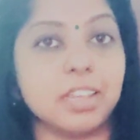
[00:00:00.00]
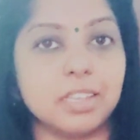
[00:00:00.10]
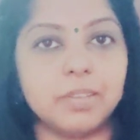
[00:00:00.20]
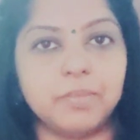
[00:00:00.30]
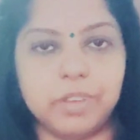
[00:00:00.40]

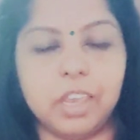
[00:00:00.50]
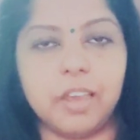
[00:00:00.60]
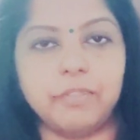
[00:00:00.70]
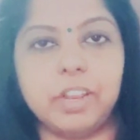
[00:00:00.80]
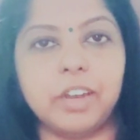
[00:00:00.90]
as if we
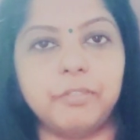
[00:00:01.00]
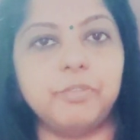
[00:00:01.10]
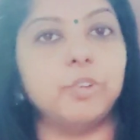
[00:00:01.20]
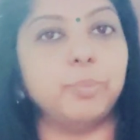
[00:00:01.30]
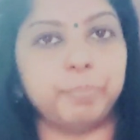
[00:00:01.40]
have done
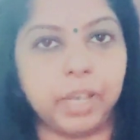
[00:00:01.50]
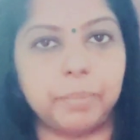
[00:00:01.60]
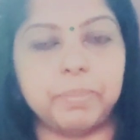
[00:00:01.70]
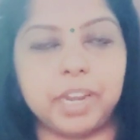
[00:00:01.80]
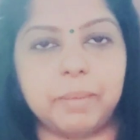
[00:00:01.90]
for
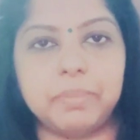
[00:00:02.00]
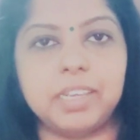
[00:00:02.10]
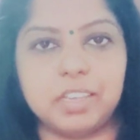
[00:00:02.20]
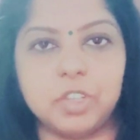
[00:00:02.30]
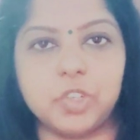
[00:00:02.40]
paper
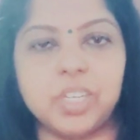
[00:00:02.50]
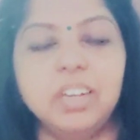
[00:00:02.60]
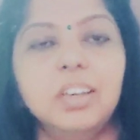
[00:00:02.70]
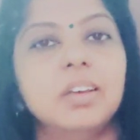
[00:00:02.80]
application.